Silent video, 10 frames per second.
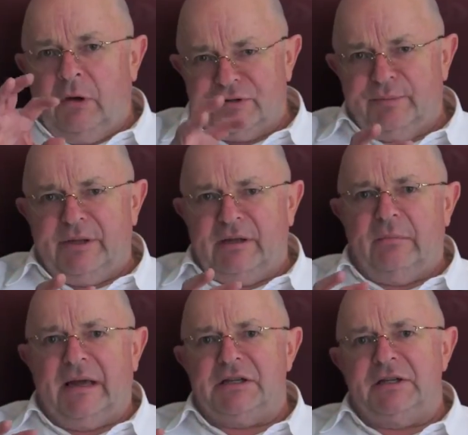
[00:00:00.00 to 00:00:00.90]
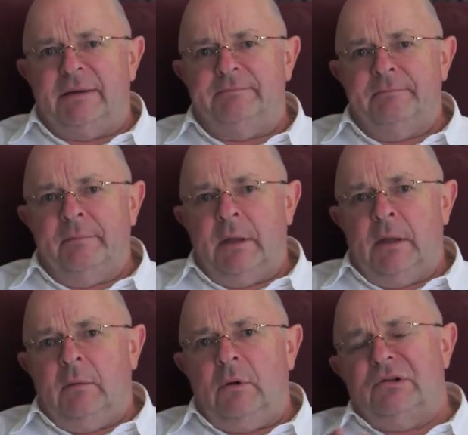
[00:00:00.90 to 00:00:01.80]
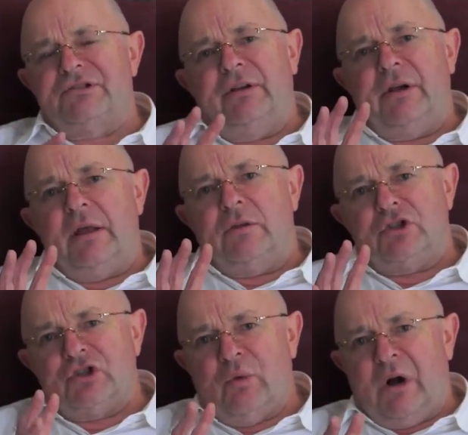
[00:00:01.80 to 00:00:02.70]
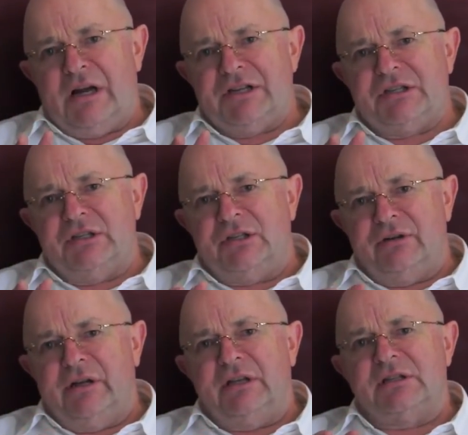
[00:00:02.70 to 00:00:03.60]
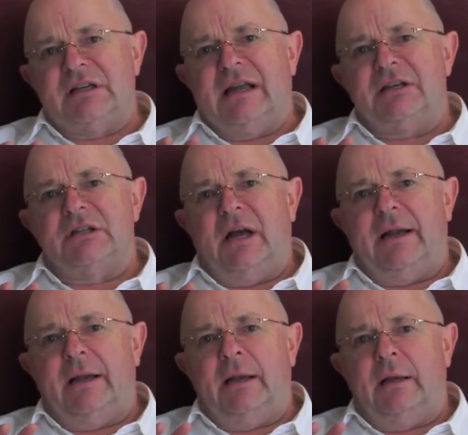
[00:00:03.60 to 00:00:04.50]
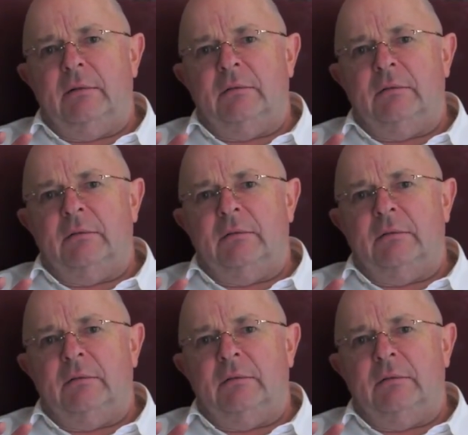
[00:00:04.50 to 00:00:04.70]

possibly in Beijing. We also know that twice during his stay in China,